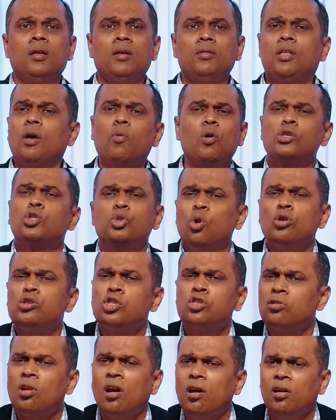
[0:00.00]
There was no
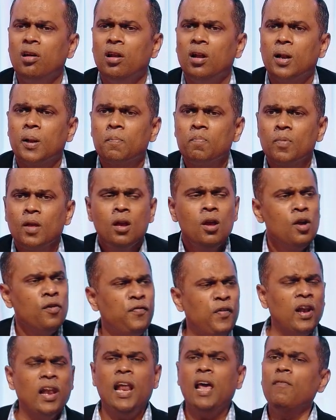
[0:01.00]
struggle.
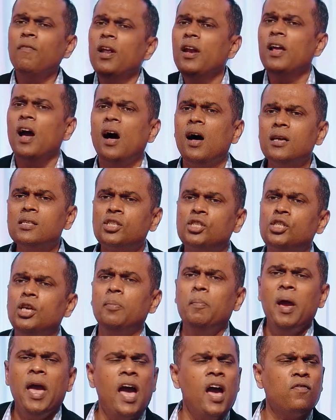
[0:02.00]
For 11 hours, she
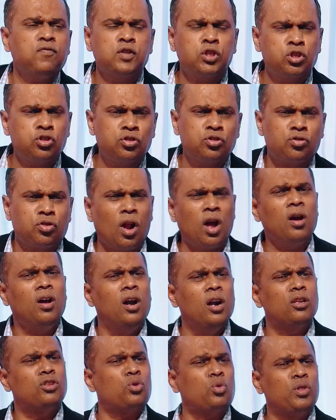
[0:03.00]
may have
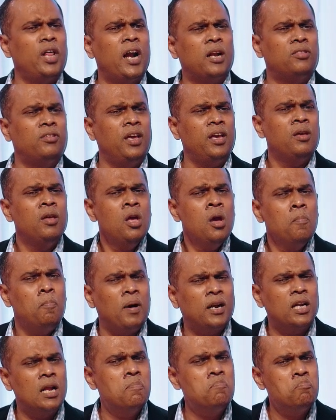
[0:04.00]
struggled through that thing.
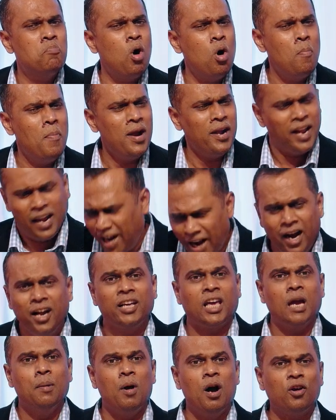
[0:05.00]
But the moment the head
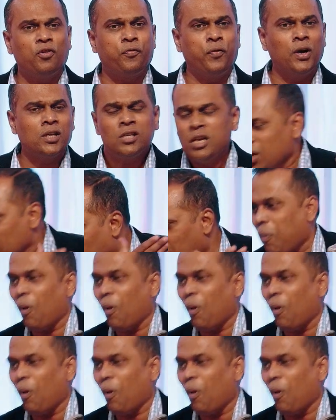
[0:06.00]
came out first, the